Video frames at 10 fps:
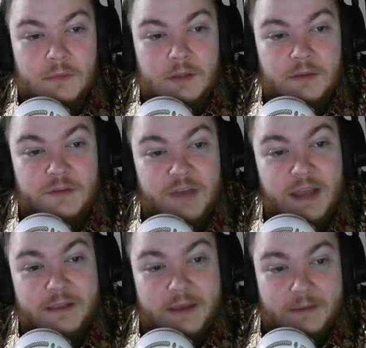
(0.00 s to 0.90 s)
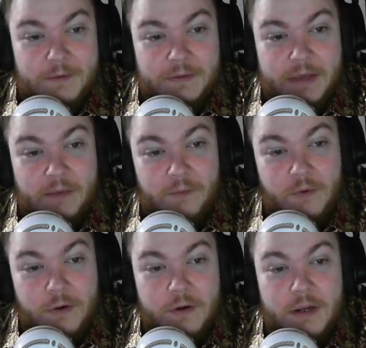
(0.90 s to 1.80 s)
the sad thing about that
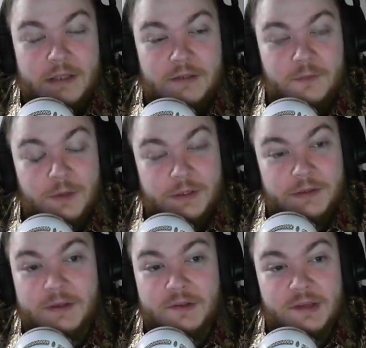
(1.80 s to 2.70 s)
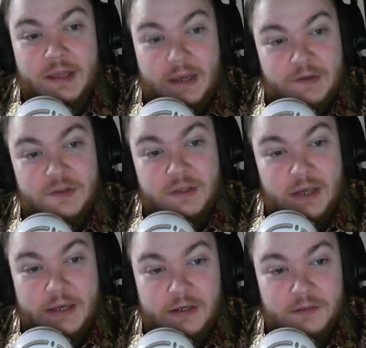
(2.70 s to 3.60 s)
war, and it's one of the things that actually
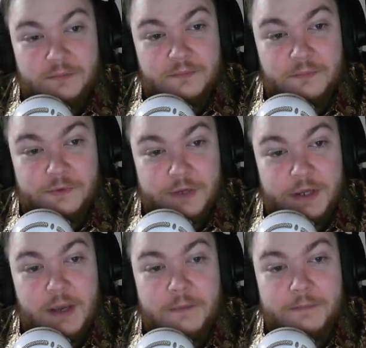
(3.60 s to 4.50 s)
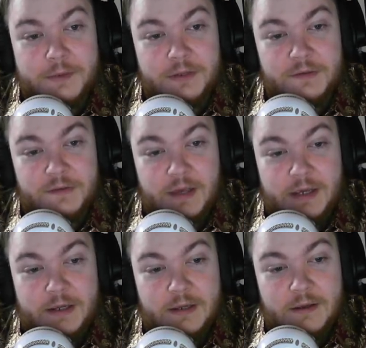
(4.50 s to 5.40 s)
I got looking up, because,
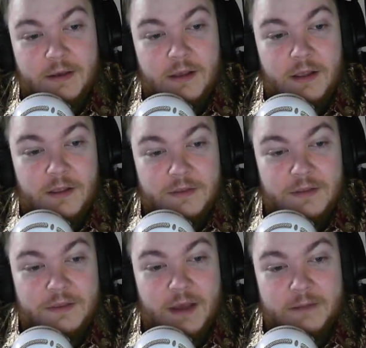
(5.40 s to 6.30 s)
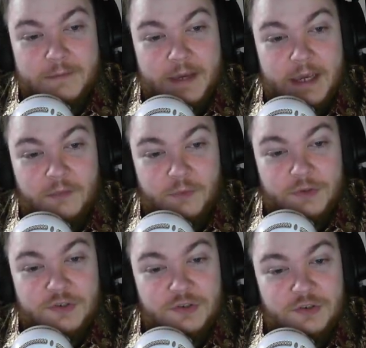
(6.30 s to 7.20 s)
like, the thought in my head
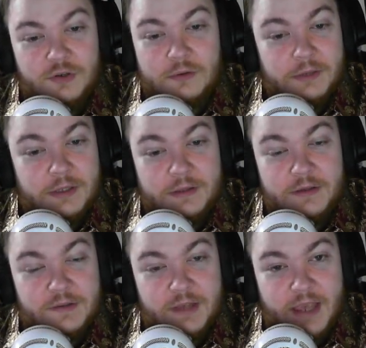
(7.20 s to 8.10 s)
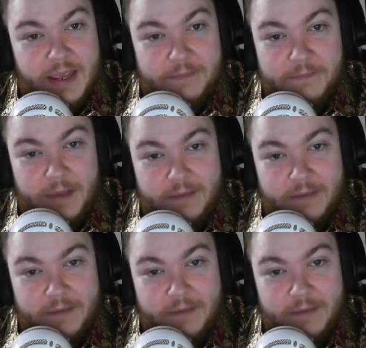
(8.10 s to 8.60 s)
was, surely this can't have